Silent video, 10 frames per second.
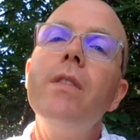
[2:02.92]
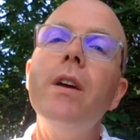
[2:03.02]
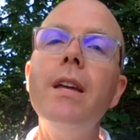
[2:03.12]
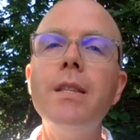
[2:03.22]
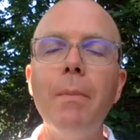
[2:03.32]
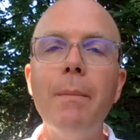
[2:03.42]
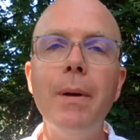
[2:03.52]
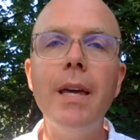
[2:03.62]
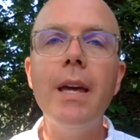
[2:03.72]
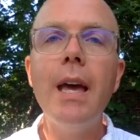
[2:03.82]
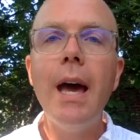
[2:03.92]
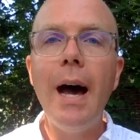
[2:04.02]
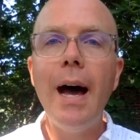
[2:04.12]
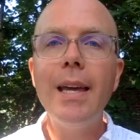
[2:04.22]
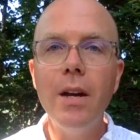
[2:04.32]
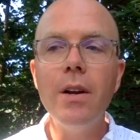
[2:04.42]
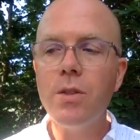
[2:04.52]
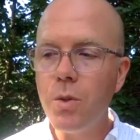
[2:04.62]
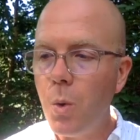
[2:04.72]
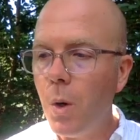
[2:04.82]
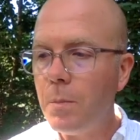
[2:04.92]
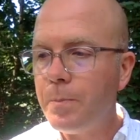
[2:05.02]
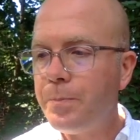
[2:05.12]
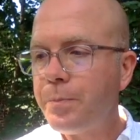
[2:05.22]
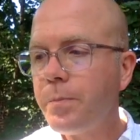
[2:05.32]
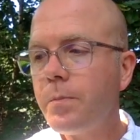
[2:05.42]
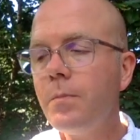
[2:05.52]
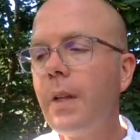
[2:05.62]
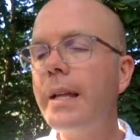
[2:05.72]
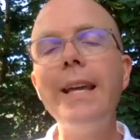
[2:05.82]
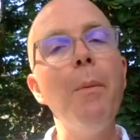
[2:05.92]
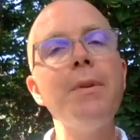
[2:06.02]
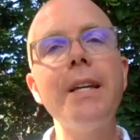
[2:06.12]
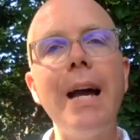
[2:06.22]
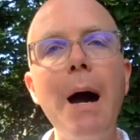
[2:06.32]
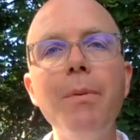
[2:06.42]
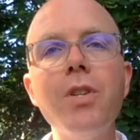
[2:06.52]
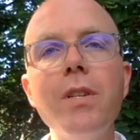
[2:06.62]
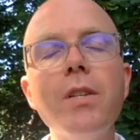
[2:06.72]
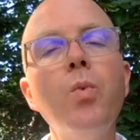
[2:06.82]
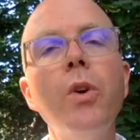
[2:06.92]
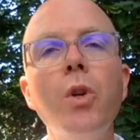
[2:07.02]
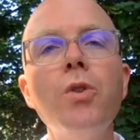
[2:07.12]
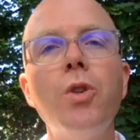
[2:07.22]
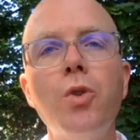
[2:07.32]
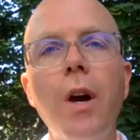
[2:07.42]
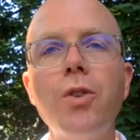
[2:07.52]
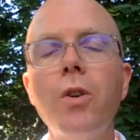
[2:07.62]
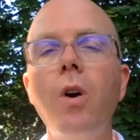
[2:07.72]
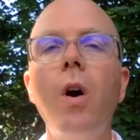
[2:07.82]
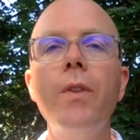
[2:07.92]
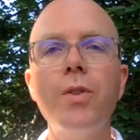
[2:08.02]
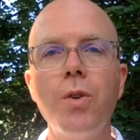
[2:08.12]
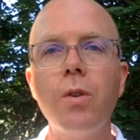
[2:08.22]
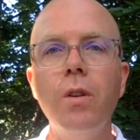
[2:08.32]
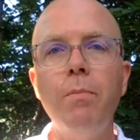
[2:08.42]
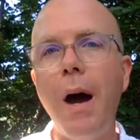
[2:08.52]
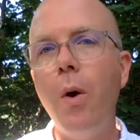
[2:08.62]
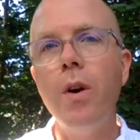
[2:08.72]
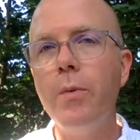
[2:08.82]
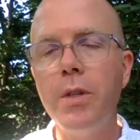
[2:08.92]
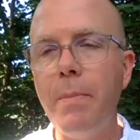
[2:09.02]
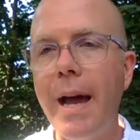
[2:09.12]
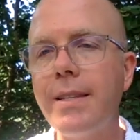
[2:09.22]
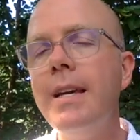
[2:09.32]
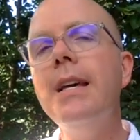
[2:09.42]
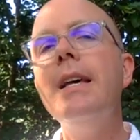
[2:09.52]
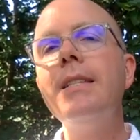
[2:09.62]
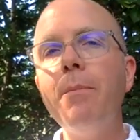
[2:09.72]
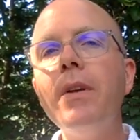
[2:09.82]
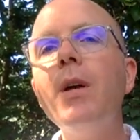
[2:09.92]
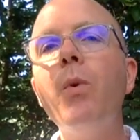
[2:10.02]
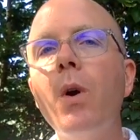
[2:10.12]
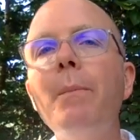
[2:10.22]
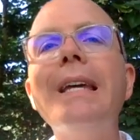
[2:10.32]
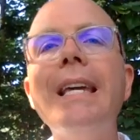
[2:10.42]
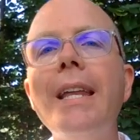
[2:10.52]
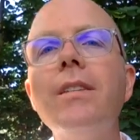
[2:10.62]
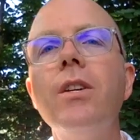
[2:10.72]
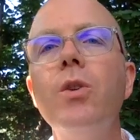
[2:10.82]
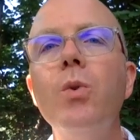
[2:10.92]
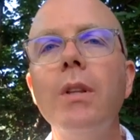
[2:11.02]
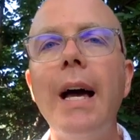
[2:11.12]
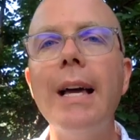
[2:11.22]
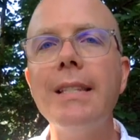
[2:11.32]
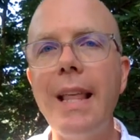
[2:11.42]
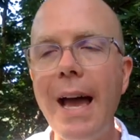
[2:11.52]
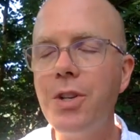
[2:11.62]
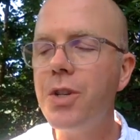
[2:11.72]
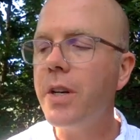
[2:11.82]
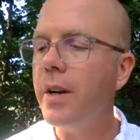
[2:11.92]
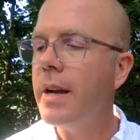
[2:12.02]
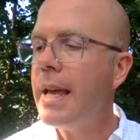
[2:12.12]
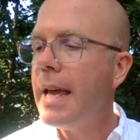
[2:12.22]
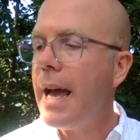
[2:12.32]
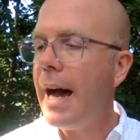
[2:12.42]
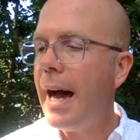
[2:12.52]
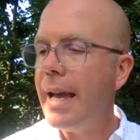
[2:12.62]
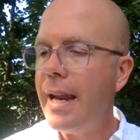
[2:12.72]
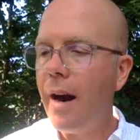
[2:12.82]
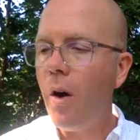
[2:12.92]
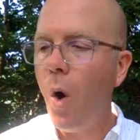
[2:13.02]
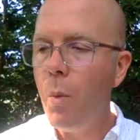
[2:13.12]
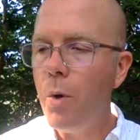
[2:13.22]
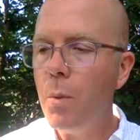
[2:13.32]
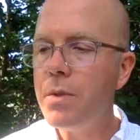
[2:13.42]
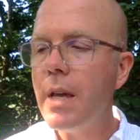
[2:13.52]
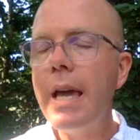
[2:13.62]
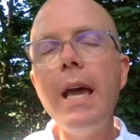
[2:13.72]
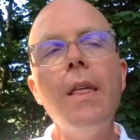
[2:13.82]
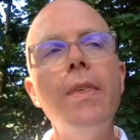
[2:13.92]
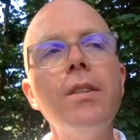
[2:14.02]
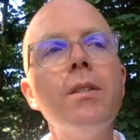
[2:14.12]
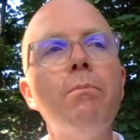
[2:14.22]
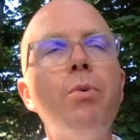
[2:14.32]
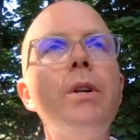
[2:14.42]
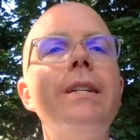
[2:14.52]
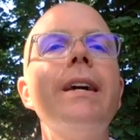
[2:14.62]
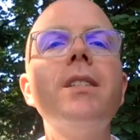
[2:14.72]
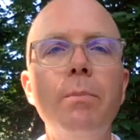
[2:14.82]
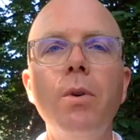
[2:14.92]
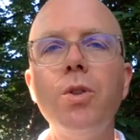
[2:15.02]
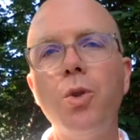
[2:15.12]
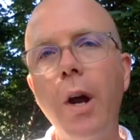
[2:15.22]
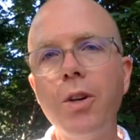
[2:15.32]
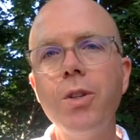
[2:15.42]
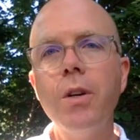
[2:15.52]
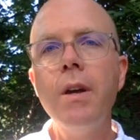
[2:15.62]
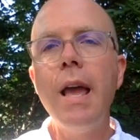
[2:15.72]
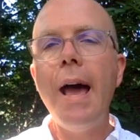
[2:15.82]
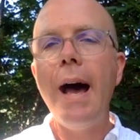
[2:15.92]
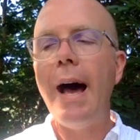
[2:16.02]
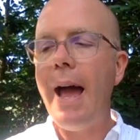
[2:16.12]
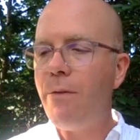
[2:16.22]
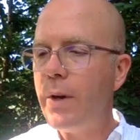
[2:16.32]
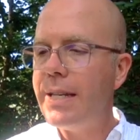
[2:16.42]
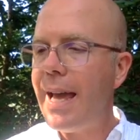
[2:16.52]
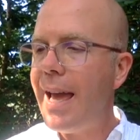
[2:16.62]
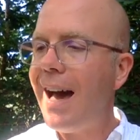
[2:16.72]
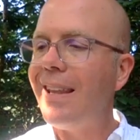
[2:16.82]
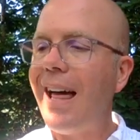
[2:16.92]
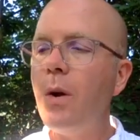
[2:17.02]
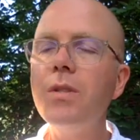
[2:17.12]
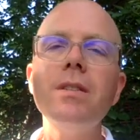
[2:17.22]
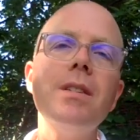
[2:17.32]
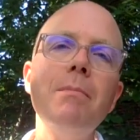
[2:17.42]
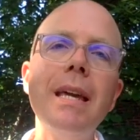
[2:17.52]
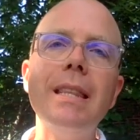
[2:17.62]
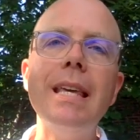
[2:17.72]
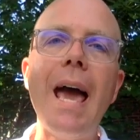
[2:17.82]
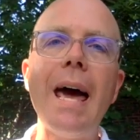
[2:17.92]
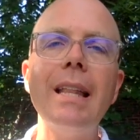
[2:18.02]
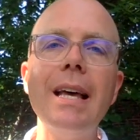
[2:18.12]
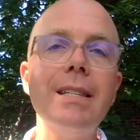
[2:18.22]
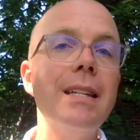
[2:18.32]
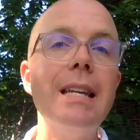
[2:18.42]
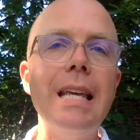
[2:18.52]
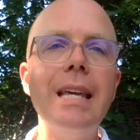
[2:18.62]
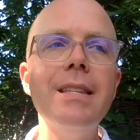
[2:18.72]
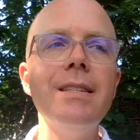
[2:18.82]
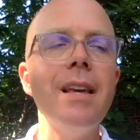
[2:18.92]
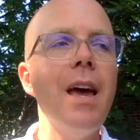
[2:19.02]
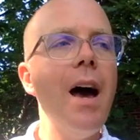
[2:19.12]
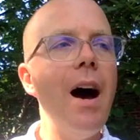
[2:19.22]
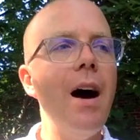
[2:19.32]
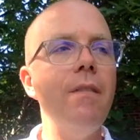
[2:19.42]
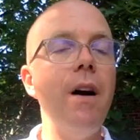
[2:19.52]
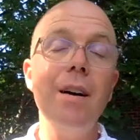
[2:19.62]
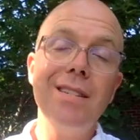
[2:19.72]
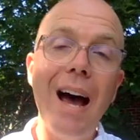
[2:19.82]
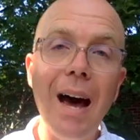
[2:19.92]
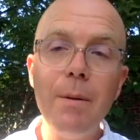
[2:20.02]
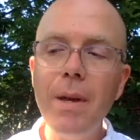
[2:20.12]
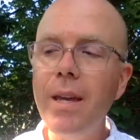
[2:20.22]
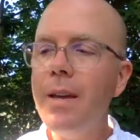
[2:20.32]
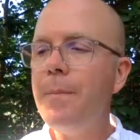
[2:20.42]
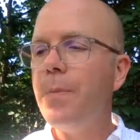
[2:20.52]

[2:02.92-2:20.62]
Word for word: their needs might be uh, here at school. To help us accomplish this, we'll use a structure called the circle of power and respect, something that we were beginning to utilize last year uh, in our homerooms. This predictable structure uh, every day allows us to meet the adolescent needs of autonomy,